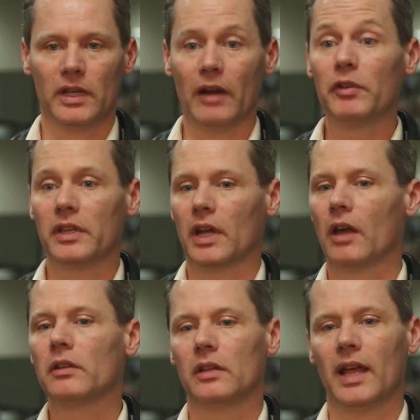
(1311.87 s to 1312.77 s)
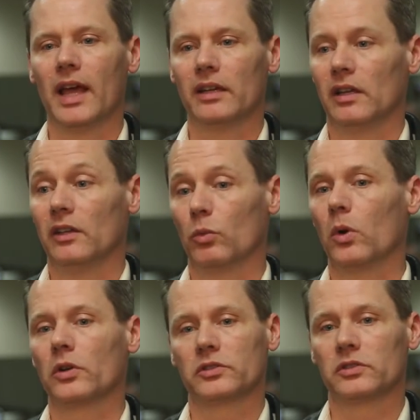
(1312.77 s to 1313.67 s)
Everything other than that is
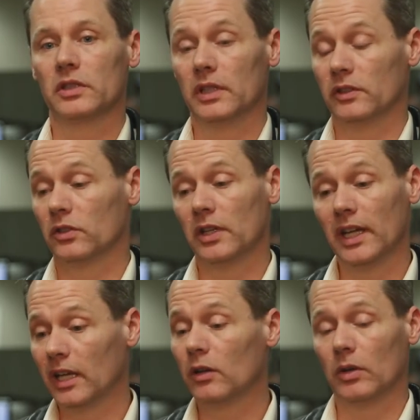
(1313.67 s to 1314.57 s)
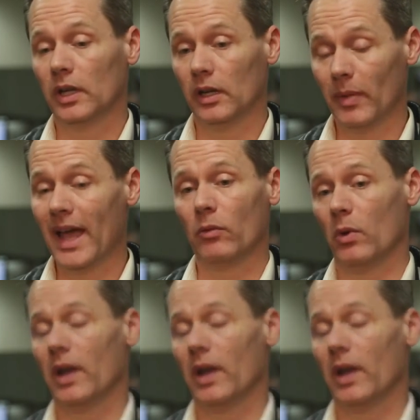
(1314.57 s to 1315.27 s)
worse. It's going to end in a bad